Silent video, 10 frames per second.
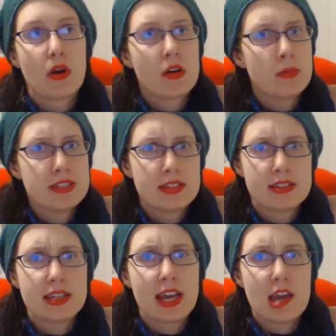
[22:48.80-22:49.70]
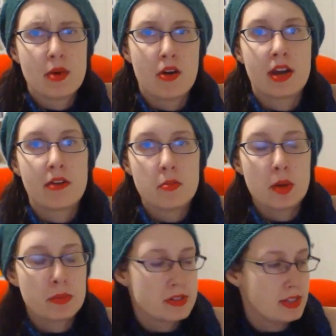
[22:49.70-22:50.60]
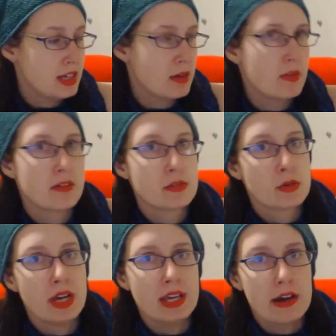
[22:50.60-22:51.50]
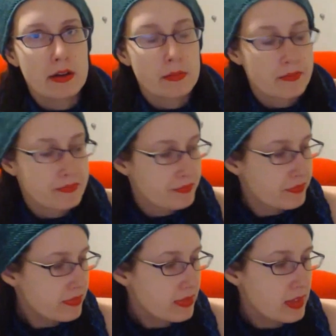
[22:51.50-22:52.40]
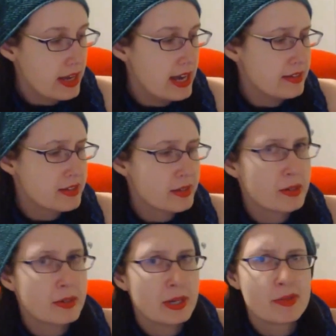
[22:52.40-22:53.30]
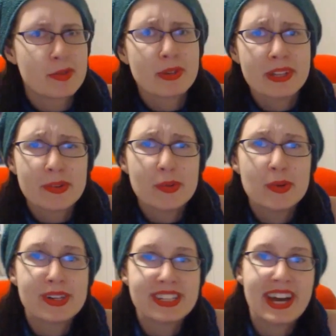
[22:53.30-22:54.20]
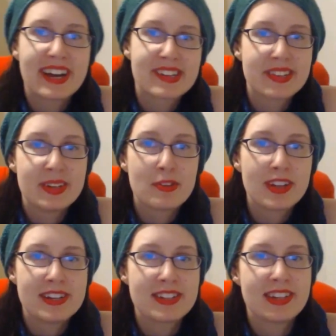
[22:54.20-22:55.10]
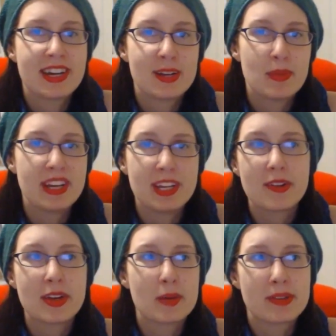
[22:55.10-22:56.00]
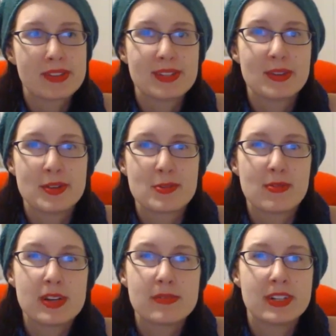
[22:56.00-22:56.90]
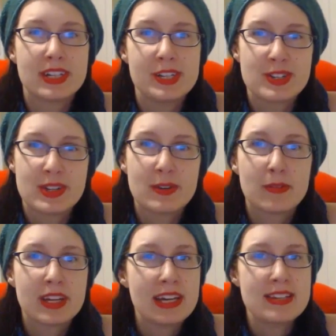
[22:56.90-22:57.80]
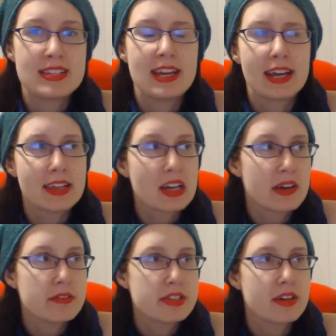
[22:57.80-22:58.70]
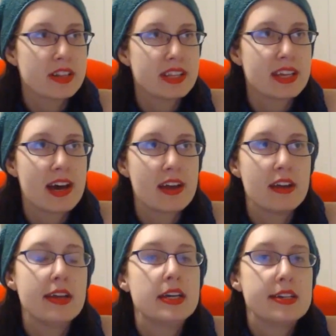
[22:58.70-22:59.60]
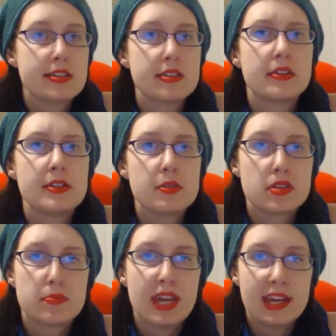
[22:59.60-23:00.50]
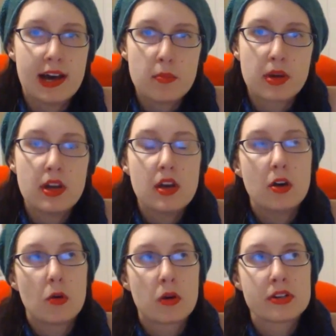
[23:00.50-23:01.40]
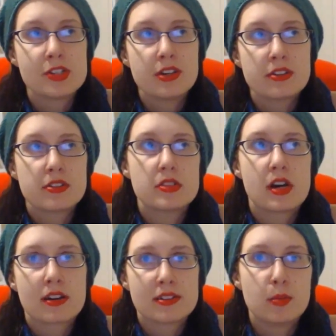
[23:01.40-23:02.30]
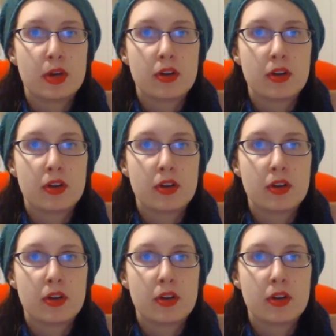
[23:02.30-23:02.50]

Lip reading: probably since it came out. I remember seeing it when I was quite young. And so it was really cool to actually realize that I had been hearing about this series forever, and I just didn't realize it. I think I always thought that series was made up. Or she also talks